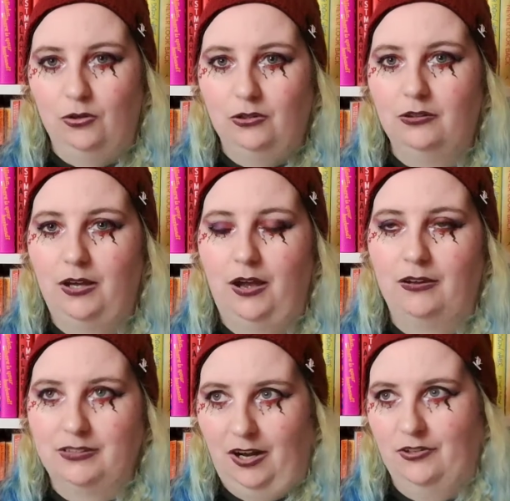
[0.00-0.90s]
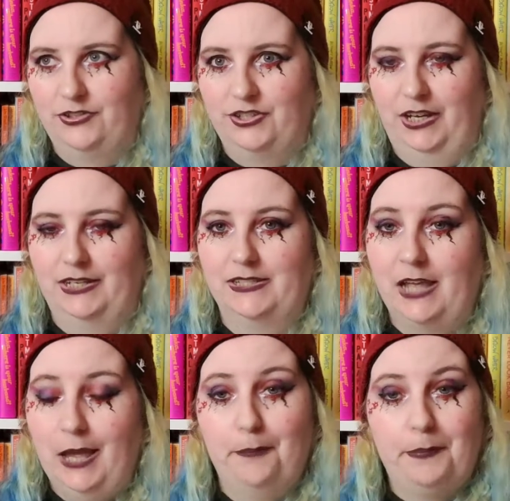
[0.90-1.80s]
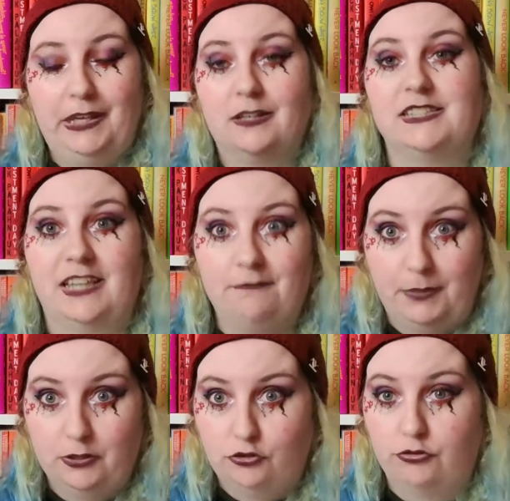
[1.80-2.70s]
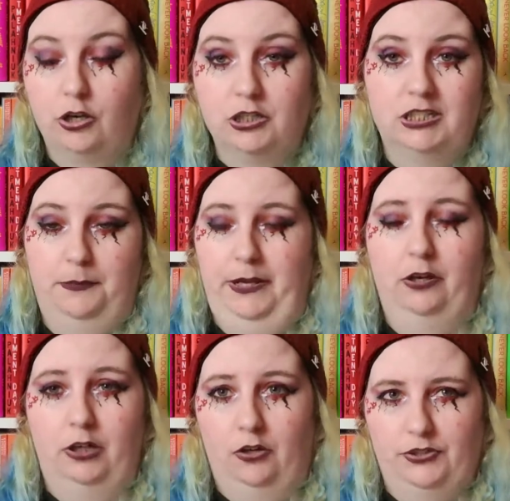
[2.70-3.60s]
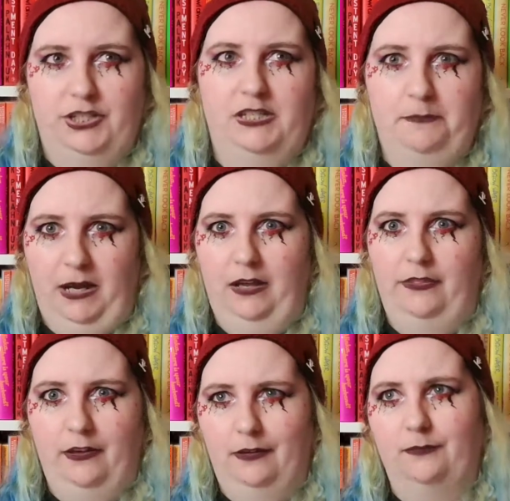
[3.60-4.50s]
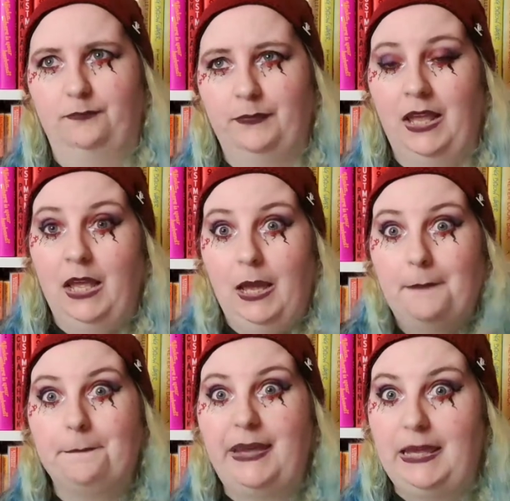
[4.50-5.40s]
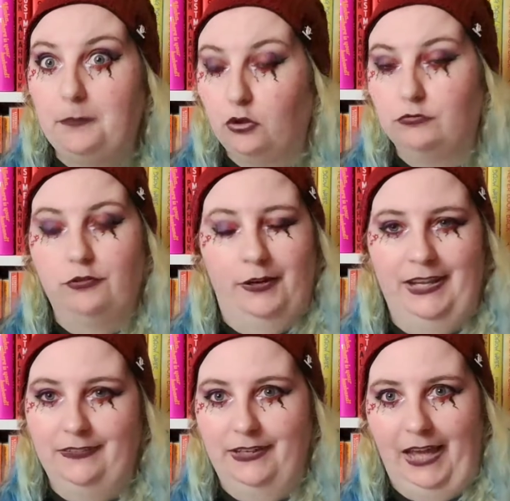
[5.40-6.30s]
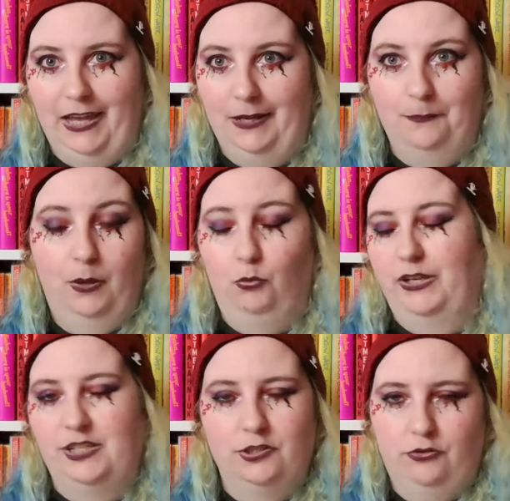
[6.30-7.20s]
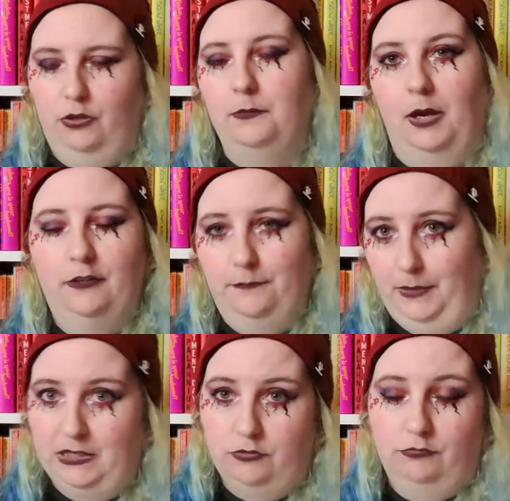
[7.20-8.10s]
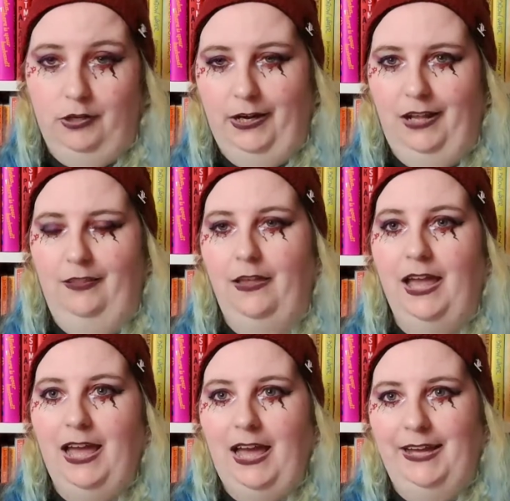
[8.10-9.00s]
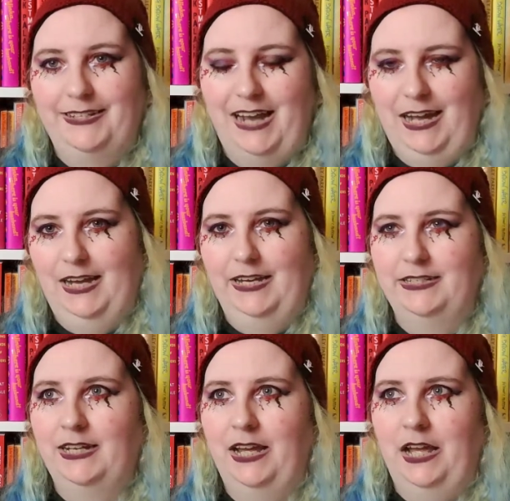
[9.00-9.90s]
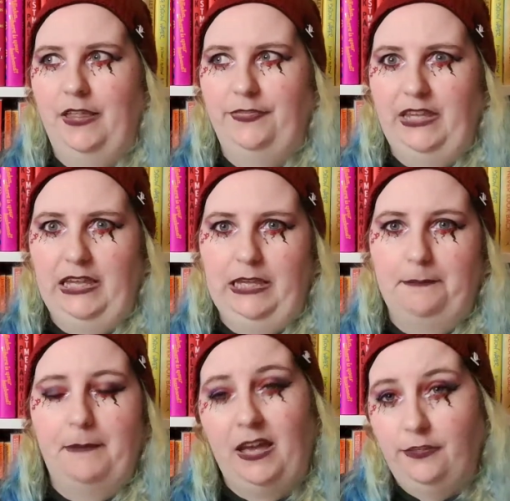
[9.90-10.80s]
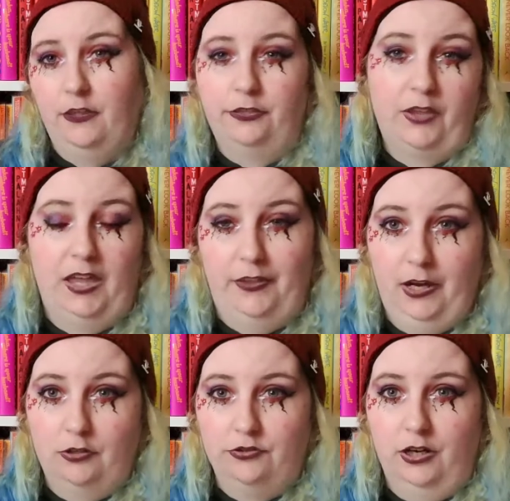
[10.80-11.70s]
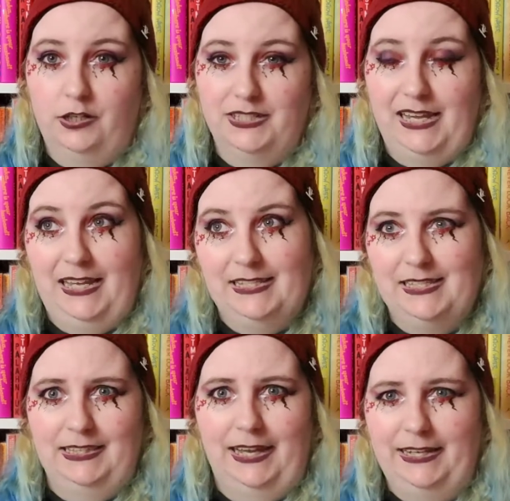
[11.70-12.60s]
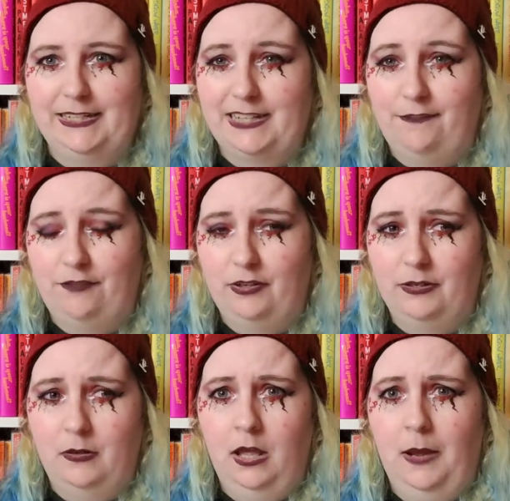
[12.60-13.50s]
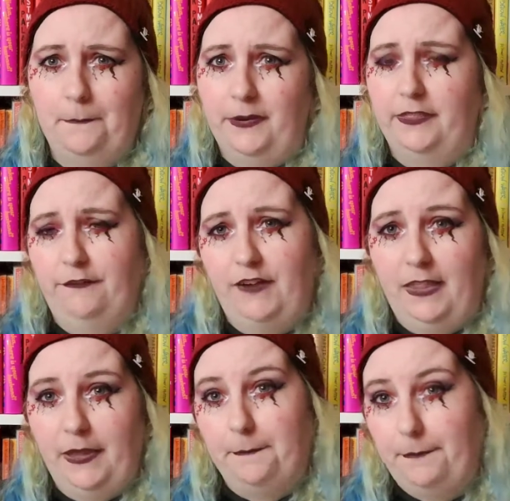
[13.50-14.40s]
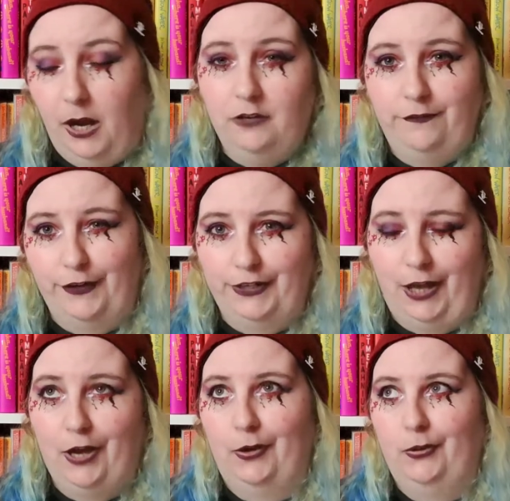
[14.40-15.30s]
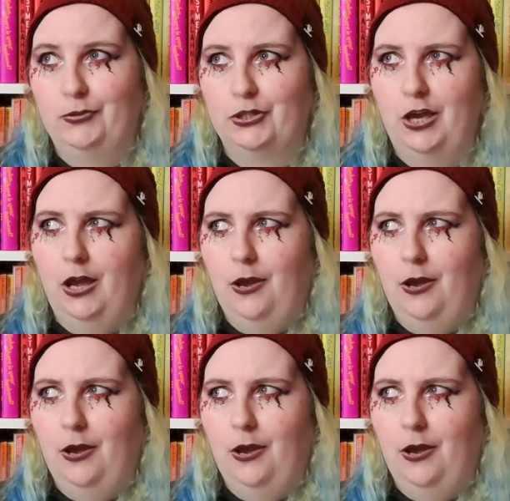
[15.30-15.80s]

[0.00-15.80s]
all unconscious because they've been drugged to be unconscious by the people running the game, which is true in both Battle Royale and Hide. The method that they are drugged is slightly different, but the fact they're both on a coach,